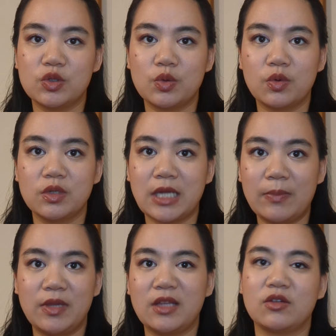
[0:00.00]
store
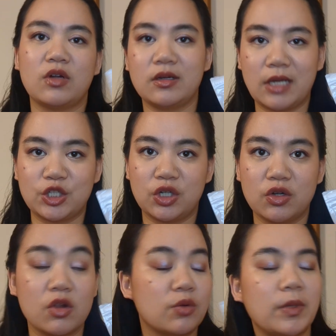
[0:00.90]
type thing. They're not actually a
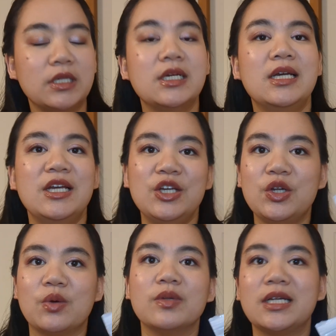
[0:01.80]
dollar, but
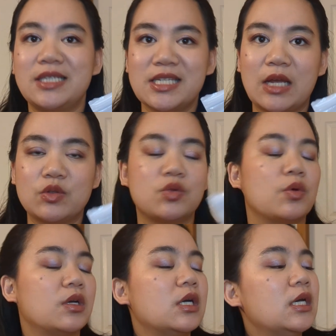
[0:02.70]
like discount
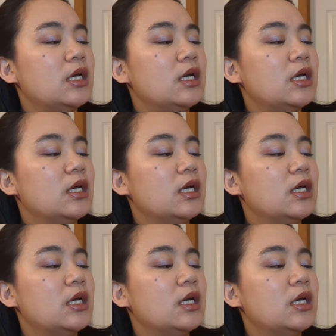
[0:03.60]
store.